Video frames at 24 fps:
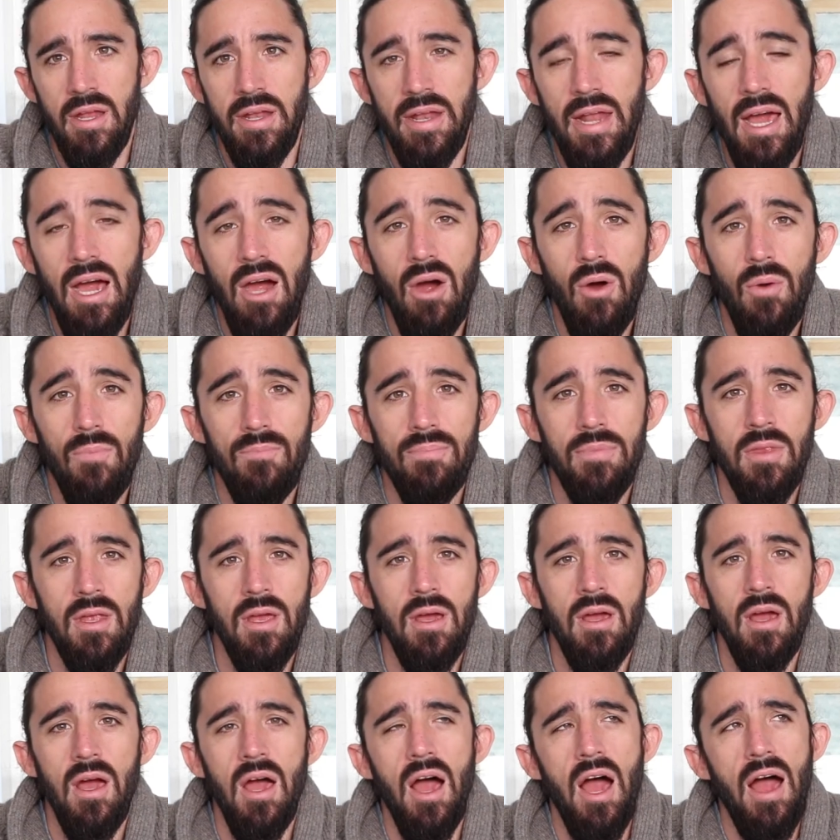Now,
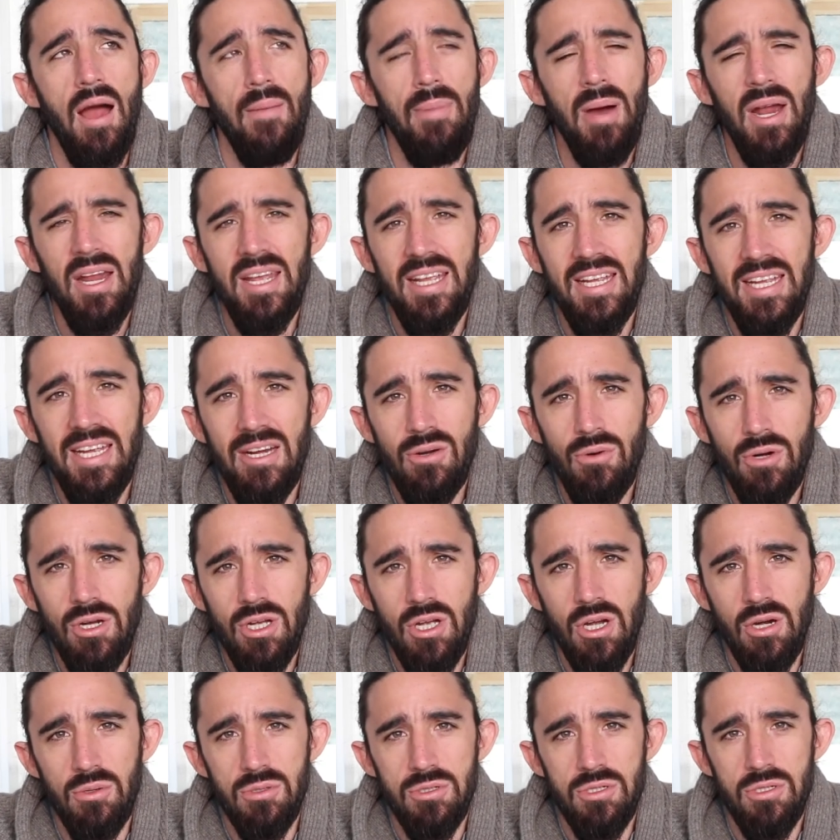about a year
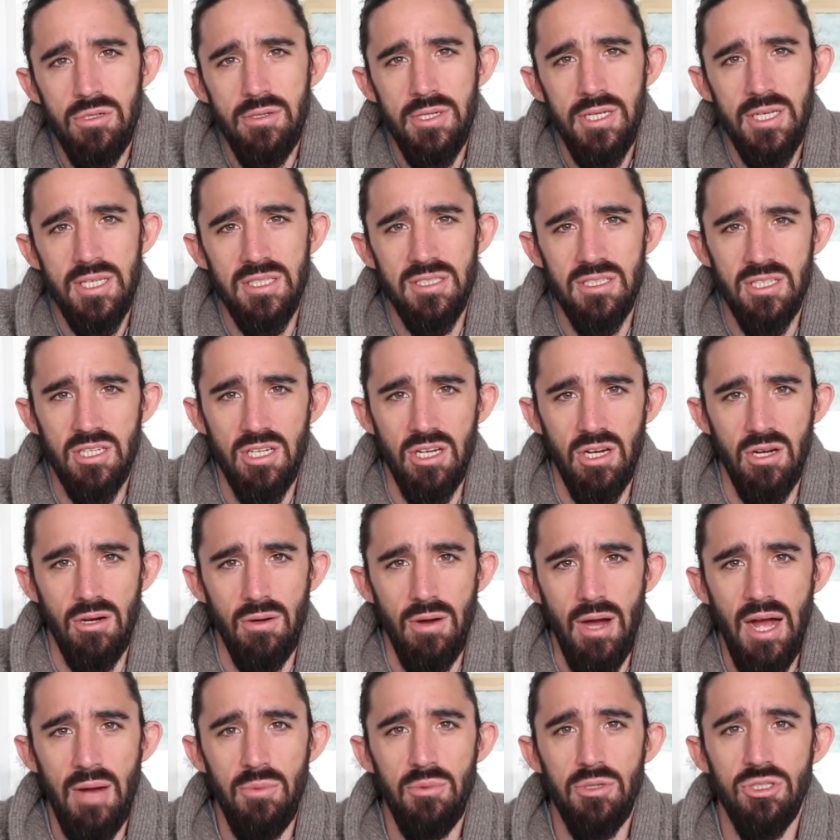ago, 2 years
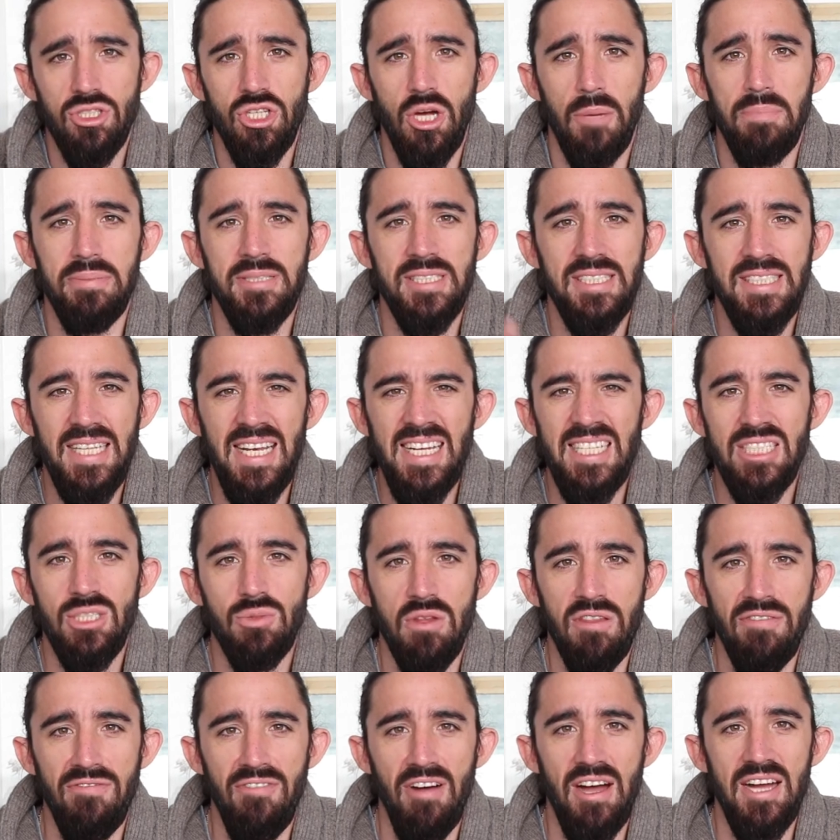ago, I was obsessed
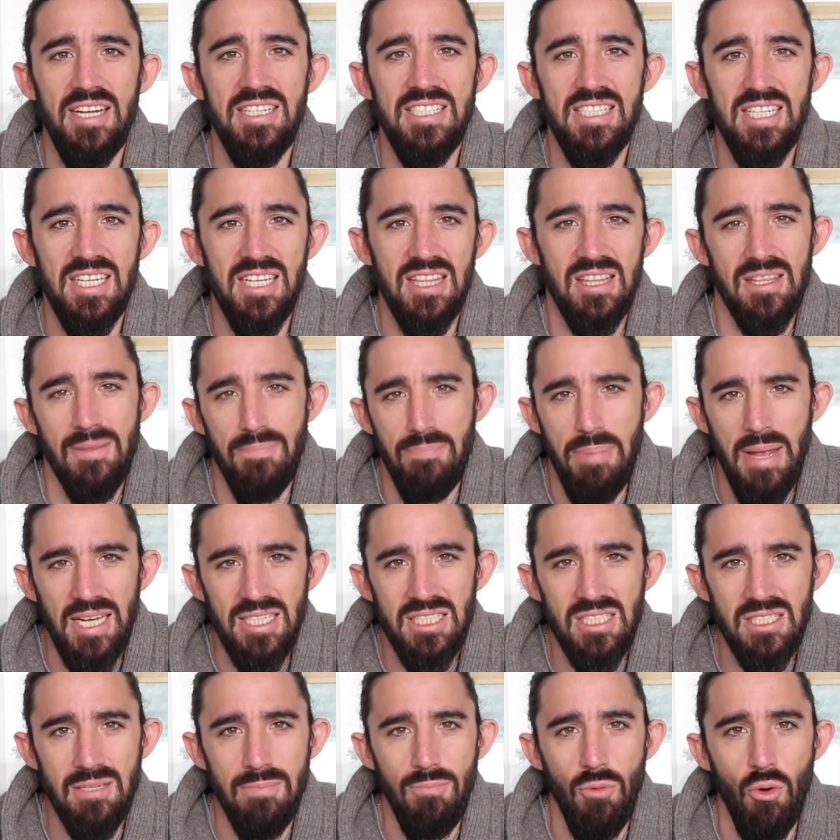with finding the
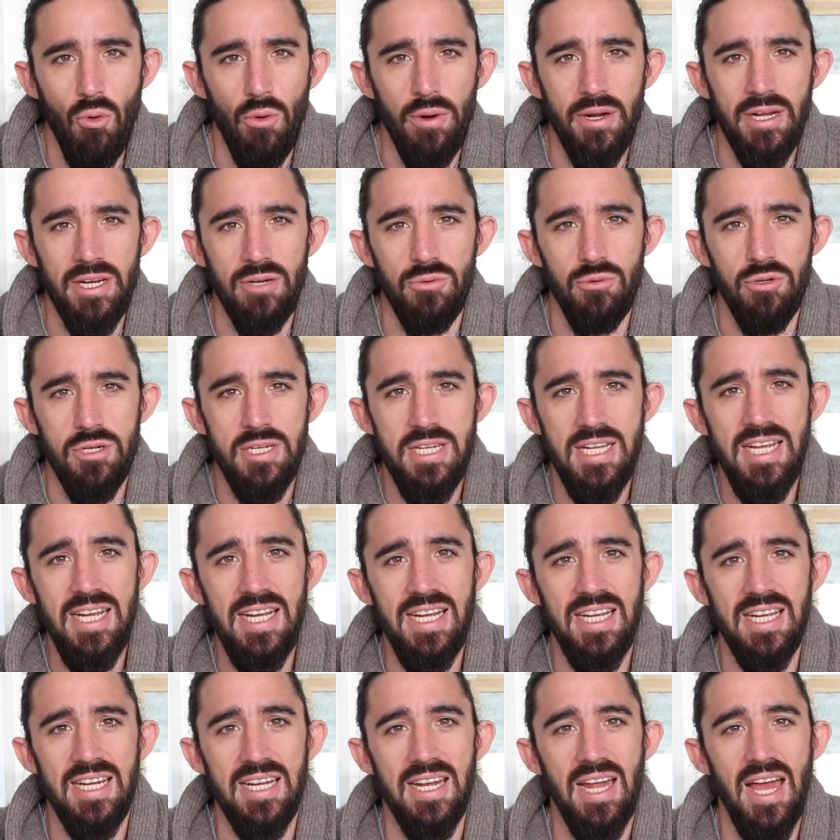best morning
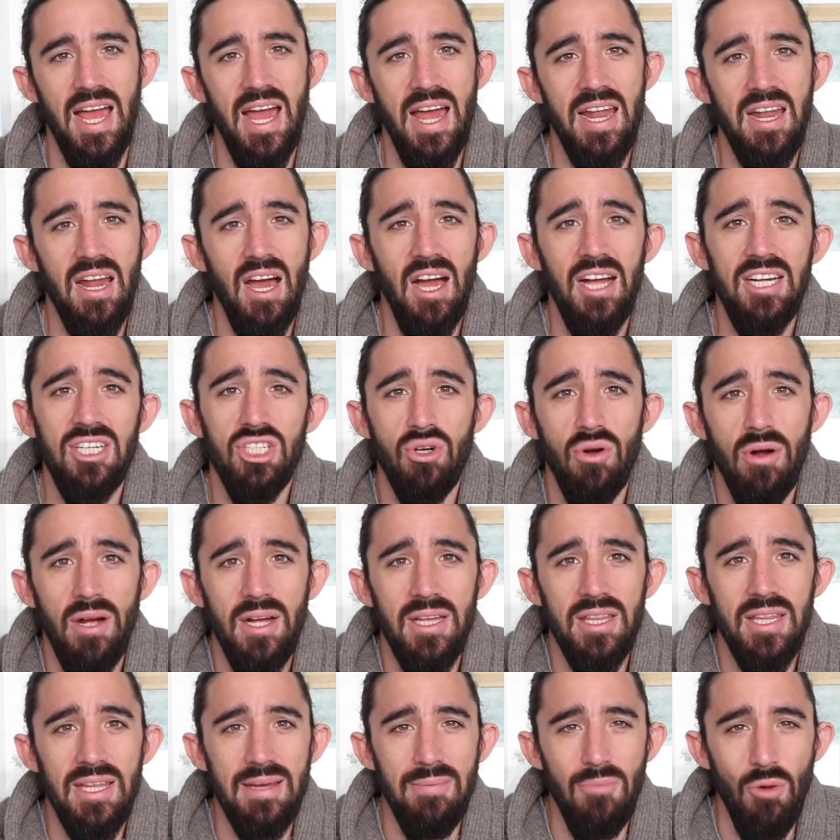routine, and I
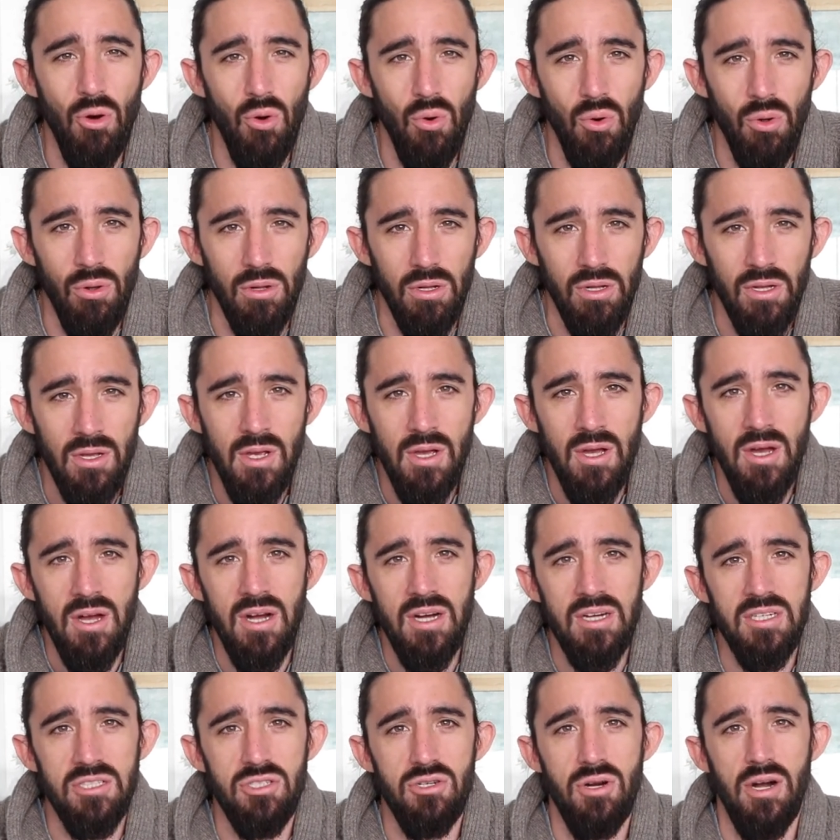tried them all.
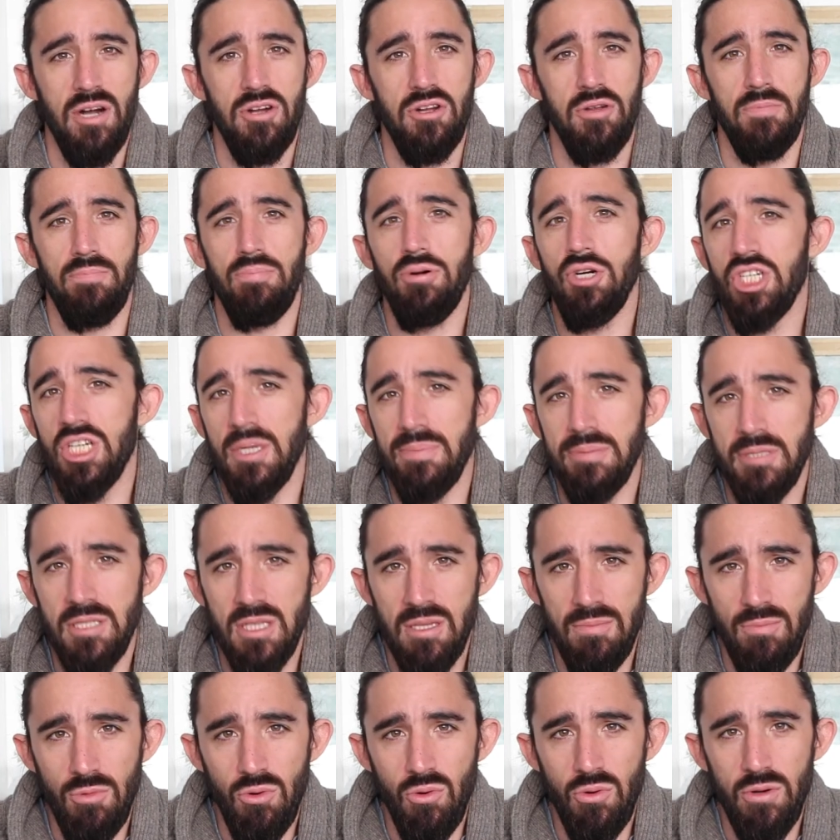I tried to do push-ups
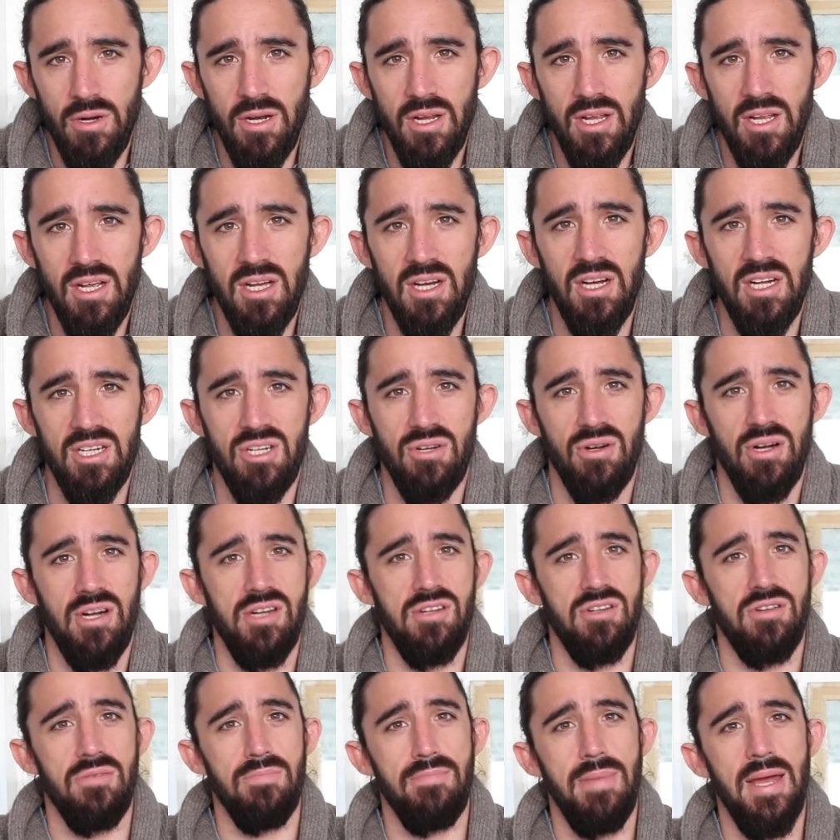in the morning, I tried
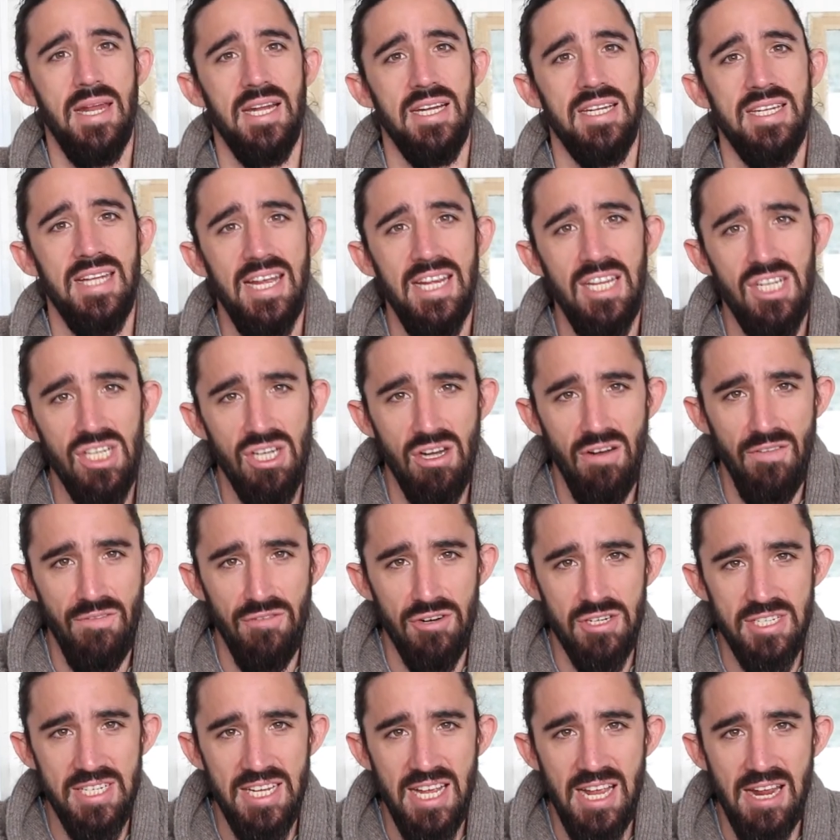to do meditation
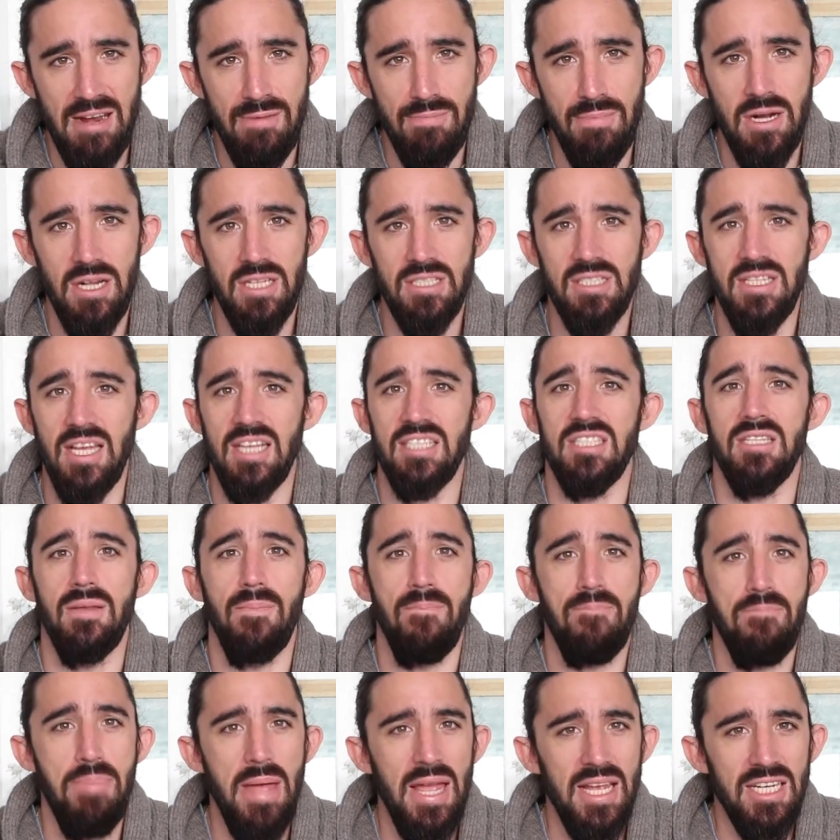for 10 minutes, that's the
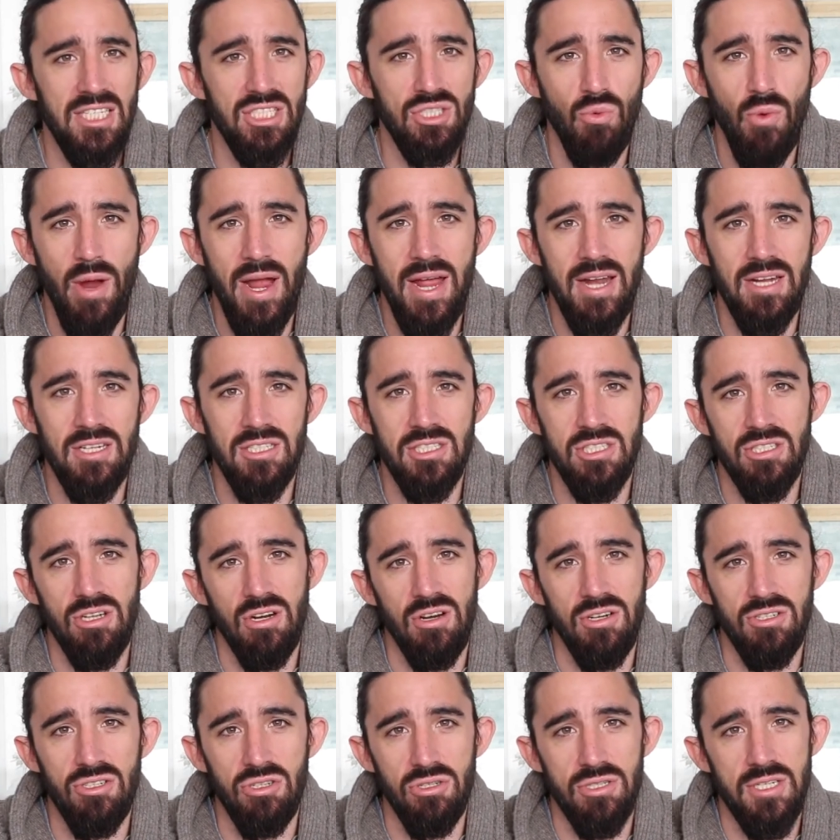best way to
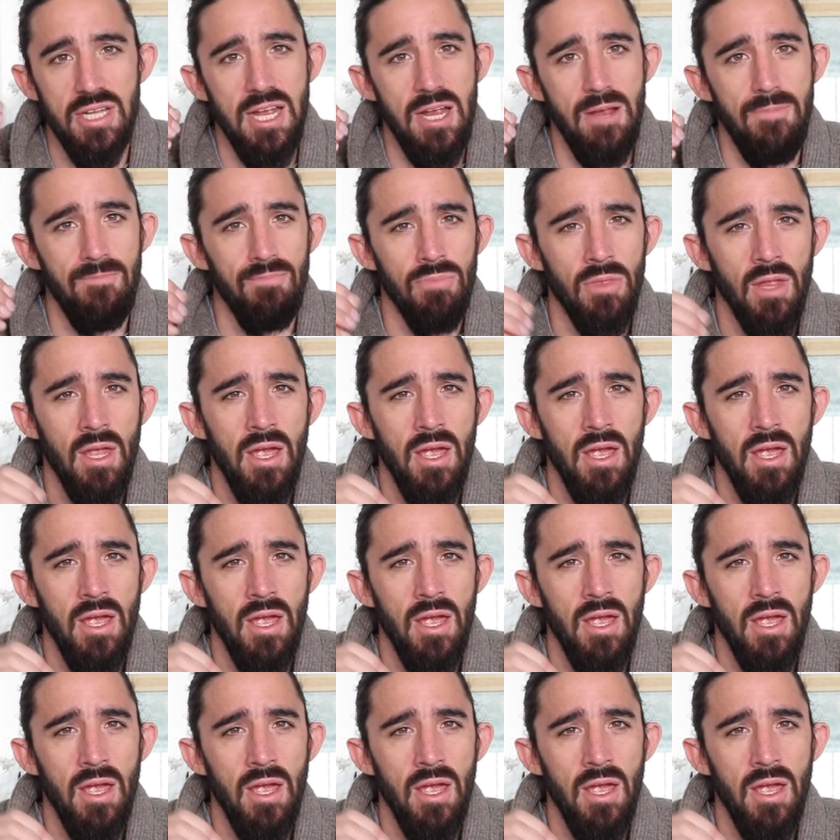start your day,